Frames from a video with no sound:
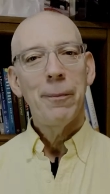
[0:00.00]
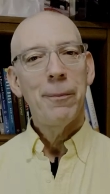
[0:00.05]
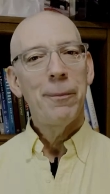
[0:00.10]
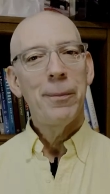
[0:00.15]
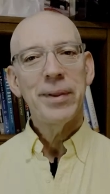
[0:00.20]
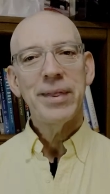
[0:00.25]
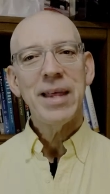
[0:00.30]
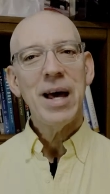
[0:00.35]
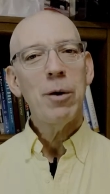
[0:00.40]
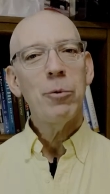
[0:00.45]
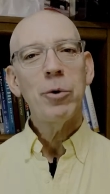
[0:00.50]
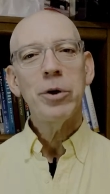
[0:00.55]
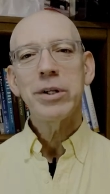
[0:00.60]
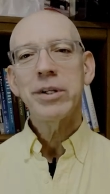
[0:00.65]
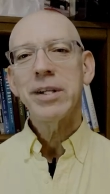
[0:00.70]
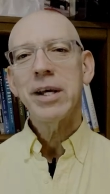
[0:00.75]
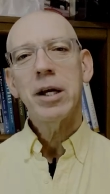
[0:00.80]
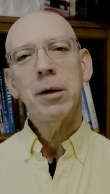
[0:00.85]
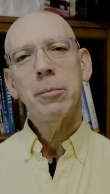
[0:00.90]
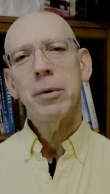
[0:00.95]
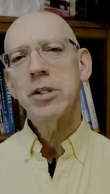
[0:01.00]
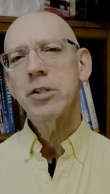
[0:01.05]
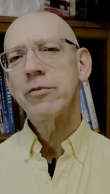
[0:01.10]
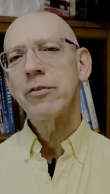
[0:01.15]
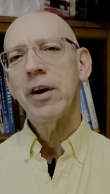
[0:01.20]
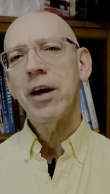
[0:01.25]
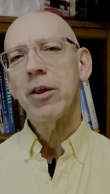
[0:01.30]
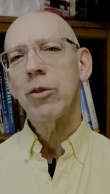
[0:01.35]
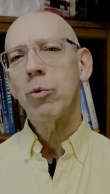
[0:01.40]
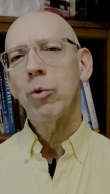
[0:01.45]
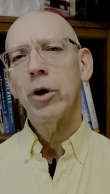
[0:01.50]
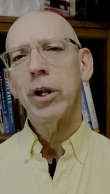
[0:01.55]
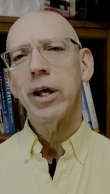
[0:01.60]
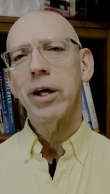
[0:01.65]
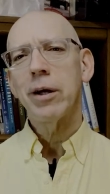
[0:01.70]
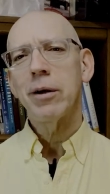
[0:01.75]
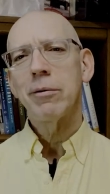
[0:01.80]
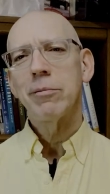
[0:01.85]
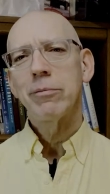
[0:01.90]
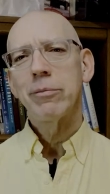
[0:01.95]
But that wouldn't take much faith, would
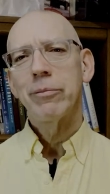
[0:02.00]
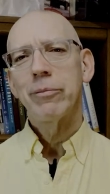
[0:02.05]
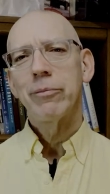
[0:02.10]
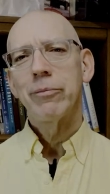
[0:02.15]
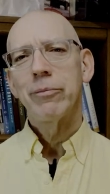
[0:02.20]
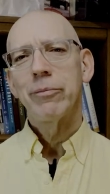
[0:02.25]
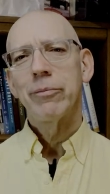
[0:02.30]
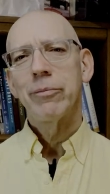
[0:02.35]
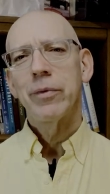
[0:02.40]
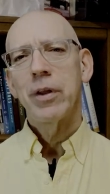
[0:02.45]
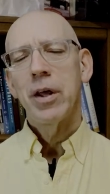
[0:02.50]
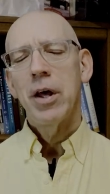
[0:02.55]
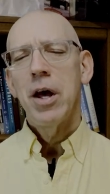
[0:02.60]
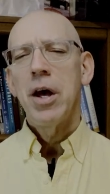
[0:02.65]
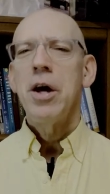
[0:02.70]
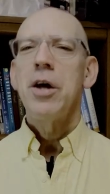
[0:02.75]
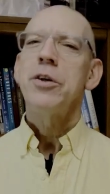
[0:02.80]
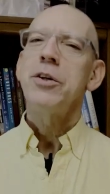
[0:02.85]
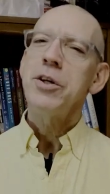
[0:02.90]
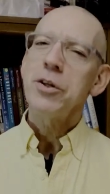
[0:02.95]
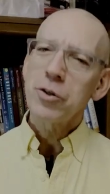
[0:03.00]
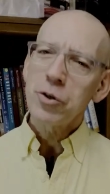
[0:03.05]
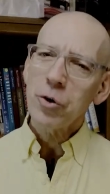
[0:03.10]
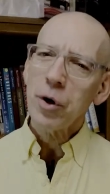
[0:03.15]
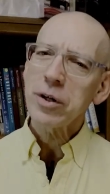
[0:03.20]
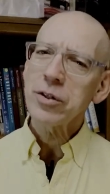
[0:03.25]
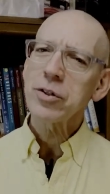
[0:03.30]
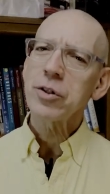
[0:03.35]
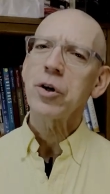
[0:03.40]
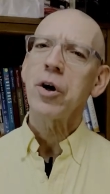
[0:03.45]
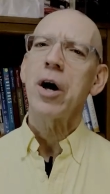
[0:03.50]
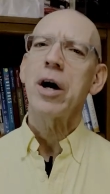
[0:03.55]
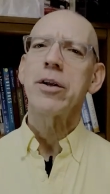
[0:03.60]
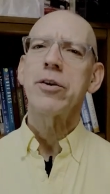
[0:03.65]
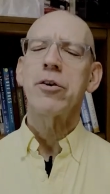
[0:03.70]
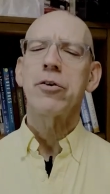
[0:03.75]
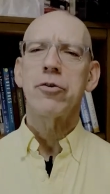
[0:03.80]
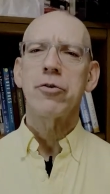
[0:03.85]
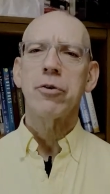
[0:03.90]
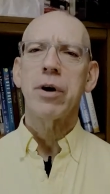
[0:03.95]
it? Do you trust God
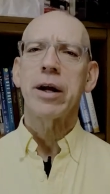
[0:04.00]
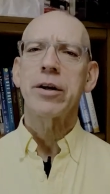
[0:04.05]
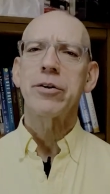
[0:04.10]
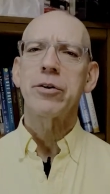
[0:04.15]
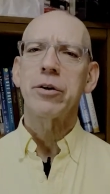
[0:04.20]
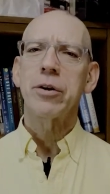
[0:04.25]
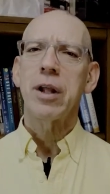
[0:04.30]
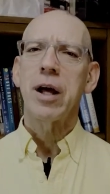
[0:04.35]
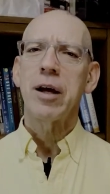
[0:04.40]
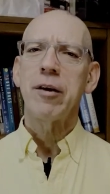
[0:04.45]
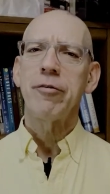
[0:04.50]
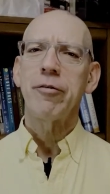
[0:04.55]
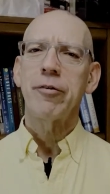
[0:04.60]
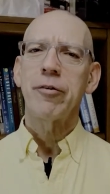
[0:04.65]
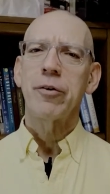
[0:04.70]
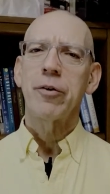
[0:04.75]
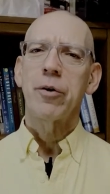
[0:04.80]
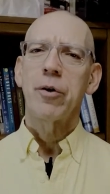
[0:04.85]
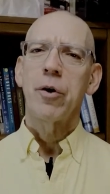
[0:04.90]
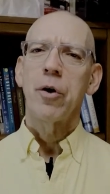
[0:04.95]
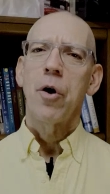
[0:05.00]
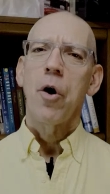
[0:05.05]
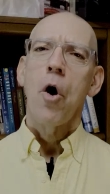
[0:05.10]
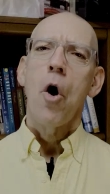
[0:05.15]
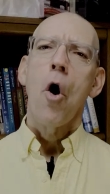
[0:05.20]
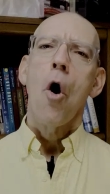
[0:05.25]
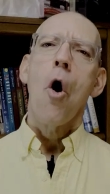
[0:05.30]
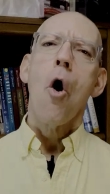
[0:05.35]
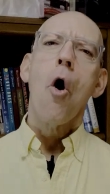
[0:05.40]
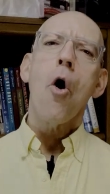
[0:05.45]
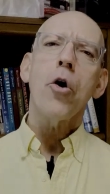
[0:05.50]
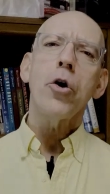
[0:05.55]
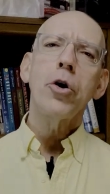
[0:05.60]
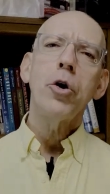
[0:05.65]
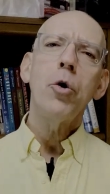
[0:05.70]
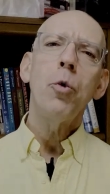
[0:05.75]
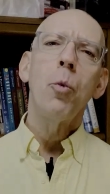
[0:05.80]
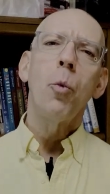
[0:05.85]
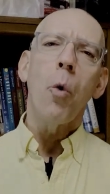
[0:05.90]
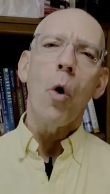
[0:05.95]
to direct your life? Are
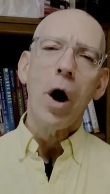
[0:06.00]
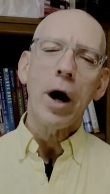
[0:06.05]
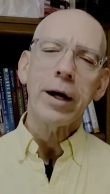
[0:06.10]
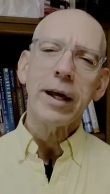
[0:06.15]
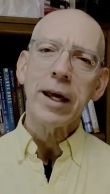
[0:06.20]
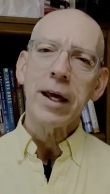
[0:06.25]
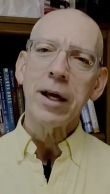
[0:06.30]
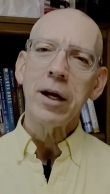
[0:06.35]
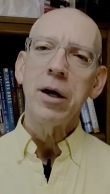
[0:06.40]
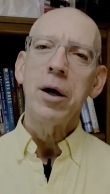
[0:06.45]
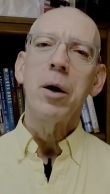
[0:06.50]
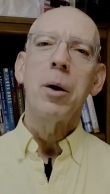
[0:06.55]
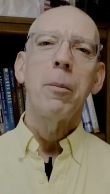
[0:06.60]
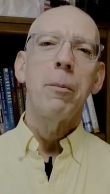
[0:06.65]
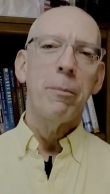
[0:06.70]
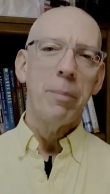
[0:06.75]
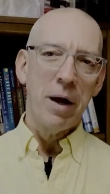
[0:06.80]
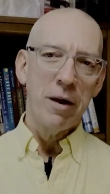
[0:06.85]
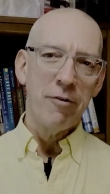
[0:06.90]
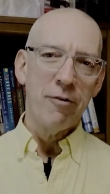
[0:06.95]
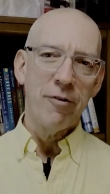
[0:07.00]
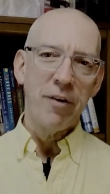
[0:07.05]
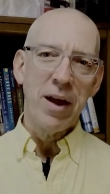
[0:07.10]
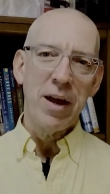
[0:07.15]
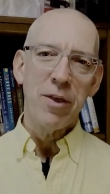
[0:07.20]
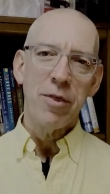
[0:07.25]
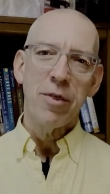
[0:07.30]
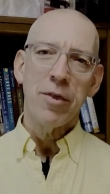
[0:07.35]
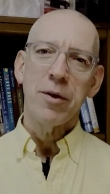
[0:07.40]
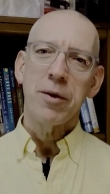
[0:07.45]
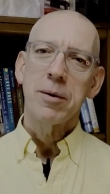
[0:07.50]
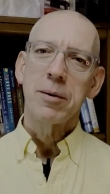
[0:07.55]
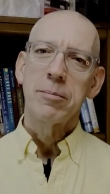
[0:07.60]
you walking by faith?